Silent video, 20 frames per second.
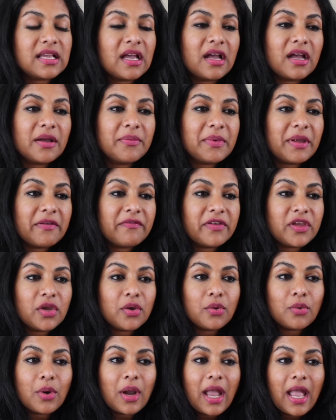If
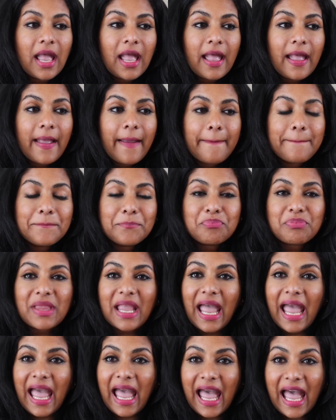you
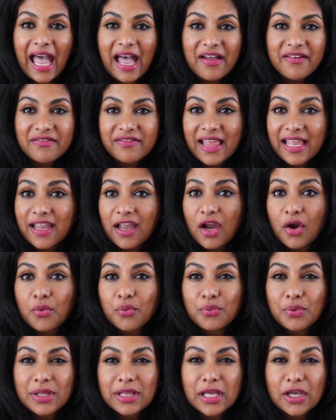have like a
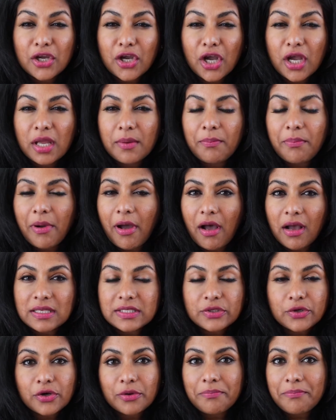really good
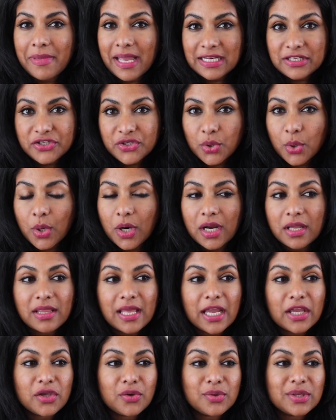boss or mentor
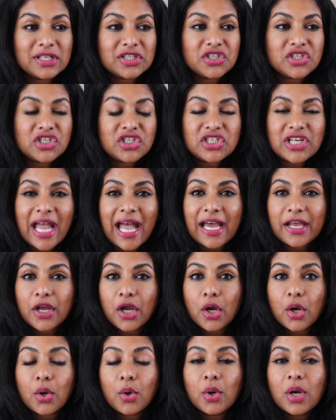that you can
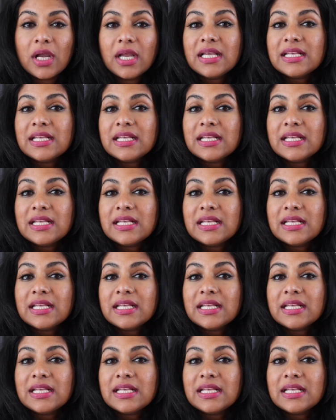shadow,